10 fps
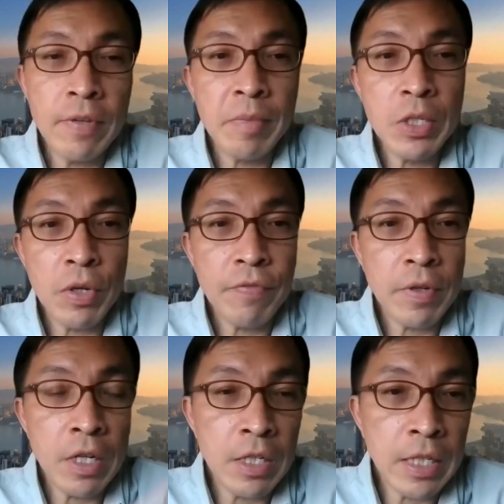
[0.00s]
I mean, you
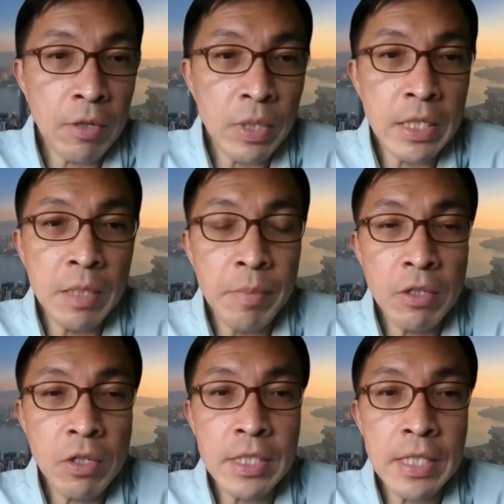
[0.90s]
have our email
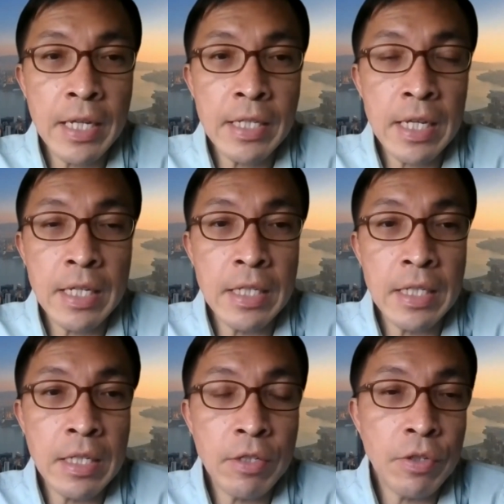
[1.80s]
contacts, and I
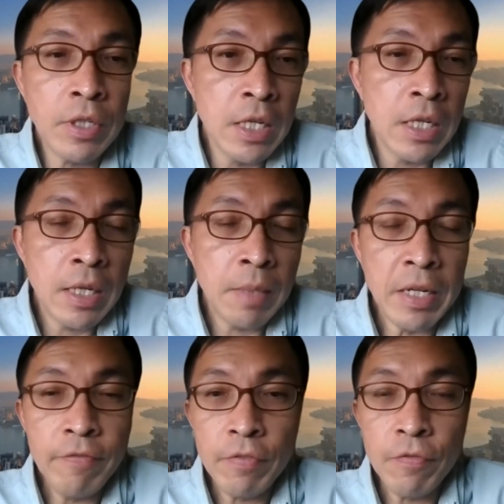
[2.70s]

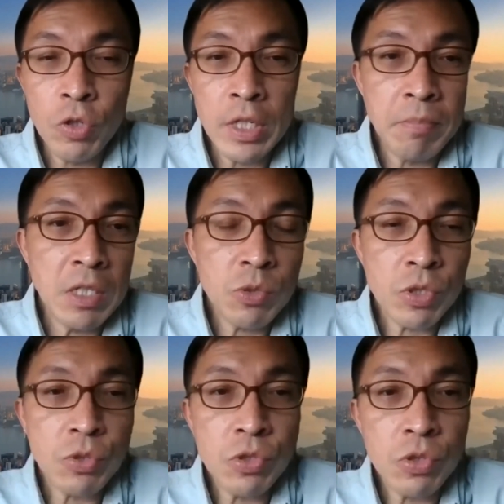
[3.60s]
believe our phone numbers
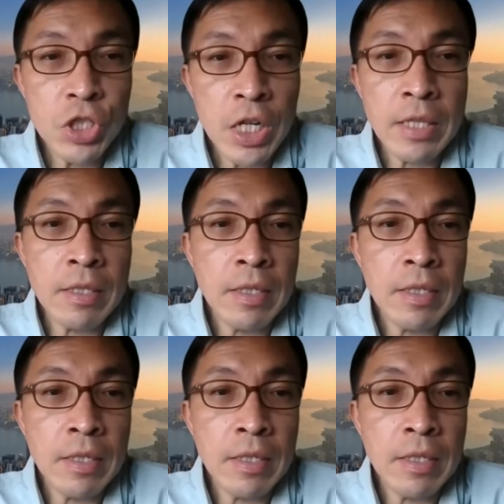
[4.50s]
was also shared